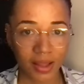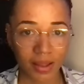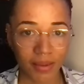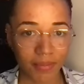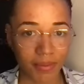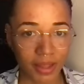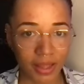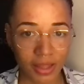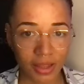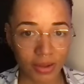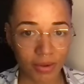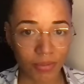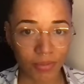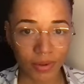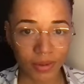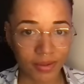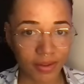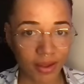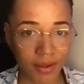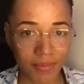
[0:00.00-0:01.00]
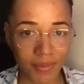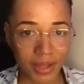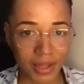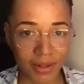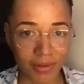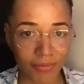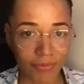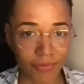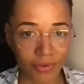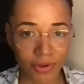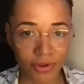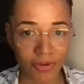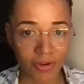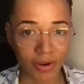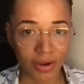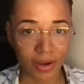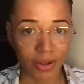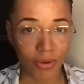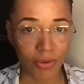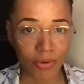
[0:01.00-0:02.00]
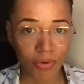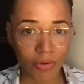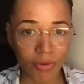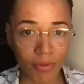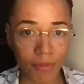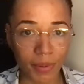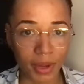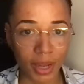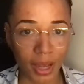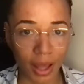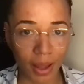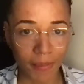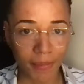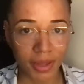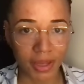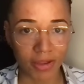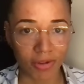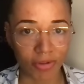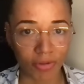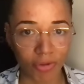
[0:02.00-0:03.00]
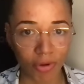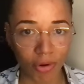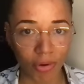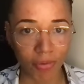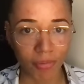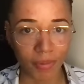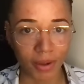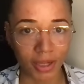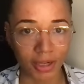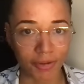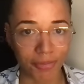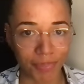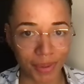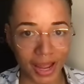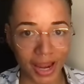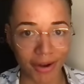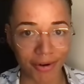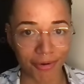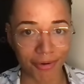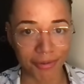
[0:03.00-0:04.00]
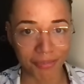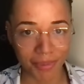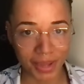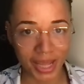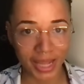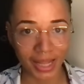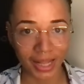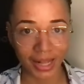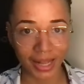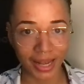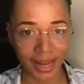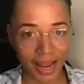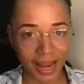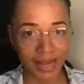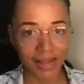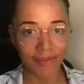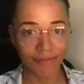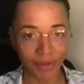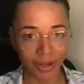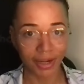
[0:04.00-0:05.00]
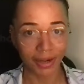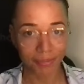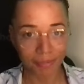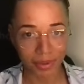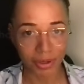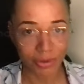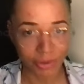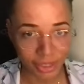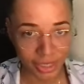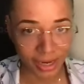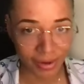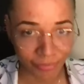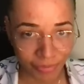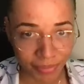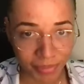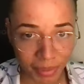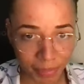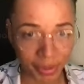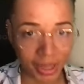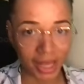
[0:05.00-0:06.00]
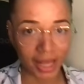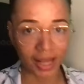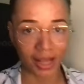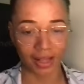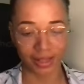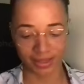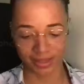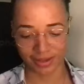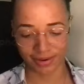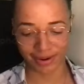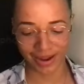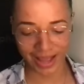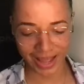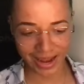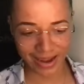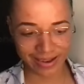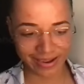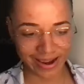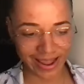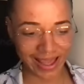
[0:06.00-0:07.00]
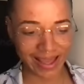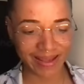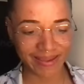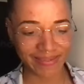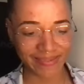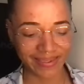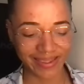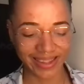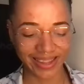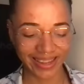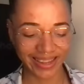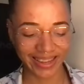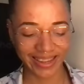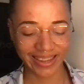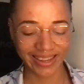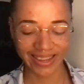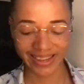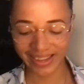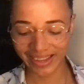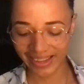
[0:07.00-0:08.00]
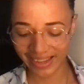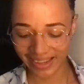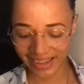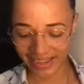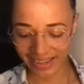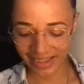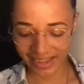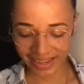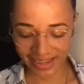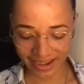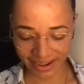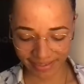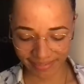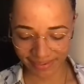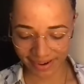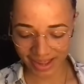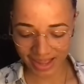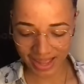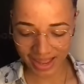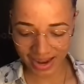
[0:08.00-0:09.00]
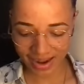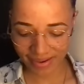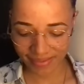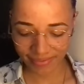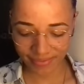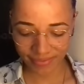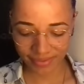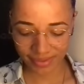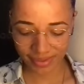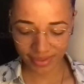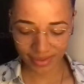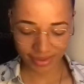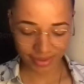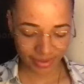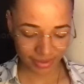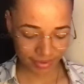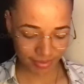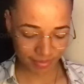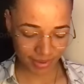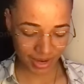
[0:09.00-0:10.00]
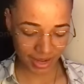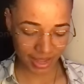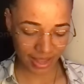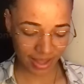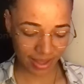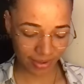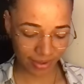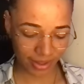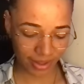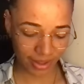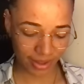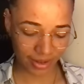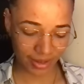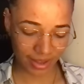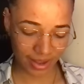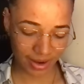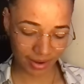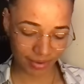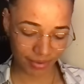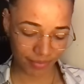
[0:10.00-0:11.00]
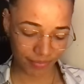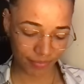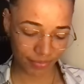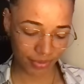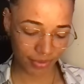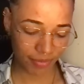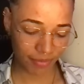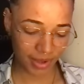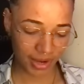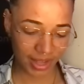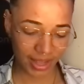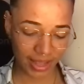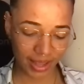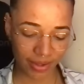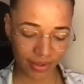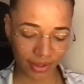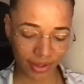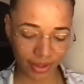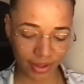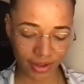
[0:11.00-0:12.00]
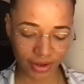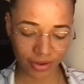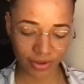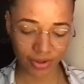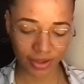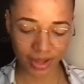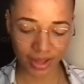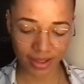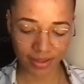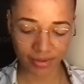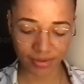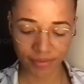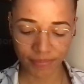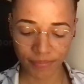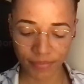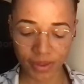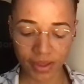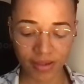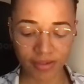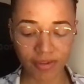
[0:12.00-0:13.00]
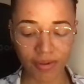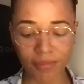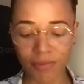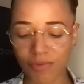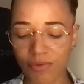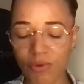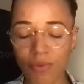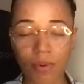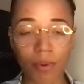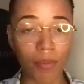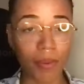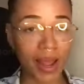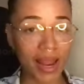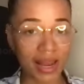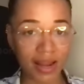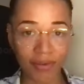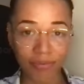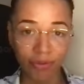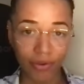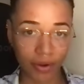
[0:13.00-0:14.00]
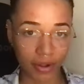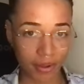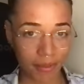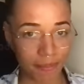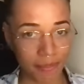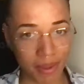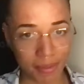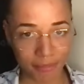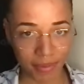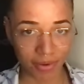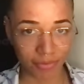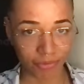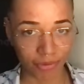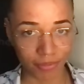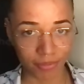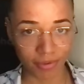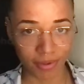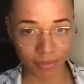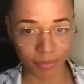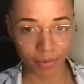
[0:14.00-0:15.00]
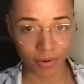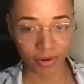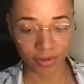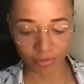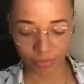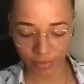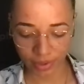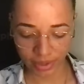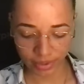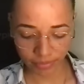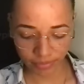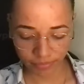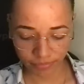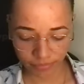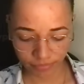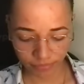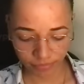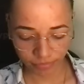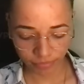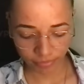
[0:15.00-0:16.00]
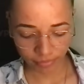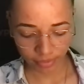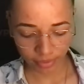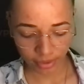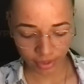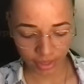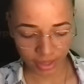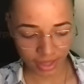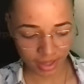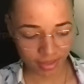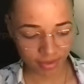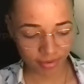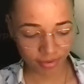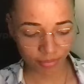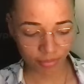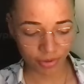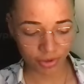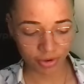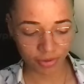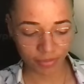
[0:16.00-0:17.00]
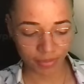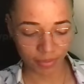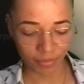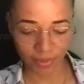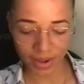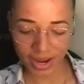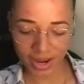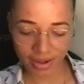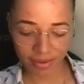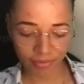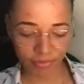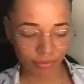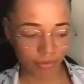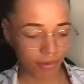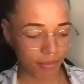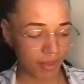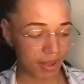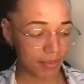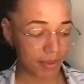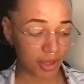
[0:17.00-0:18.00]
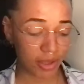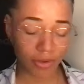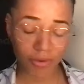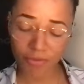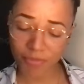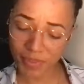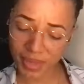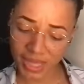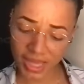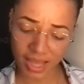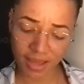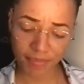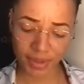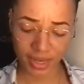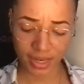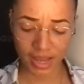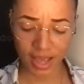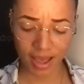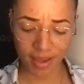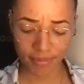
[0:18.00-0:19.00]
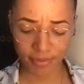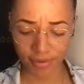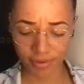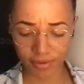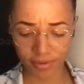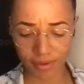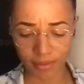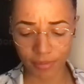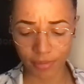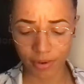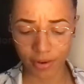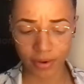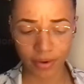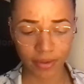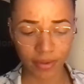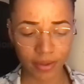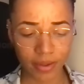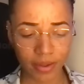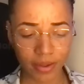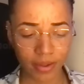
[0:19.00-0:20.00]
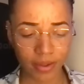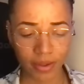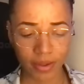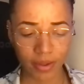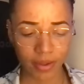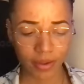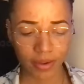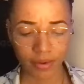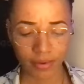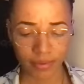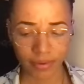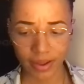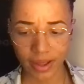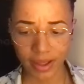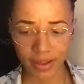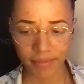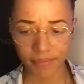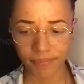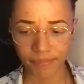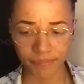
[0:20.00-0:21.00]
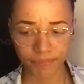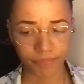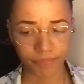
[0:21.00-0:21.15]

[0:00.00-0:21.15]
I'm telling you, what's coming in the future and who you're becoming is so much better and bigger than any fucking bullshit from the past, alright, child? Alright? No matter how hard that, no matter how hard you guys, some of you were waiting for a commitment from someone as well. Okay, this is what you've been waiting for. Maybe you've been keeping tabs on someone, right?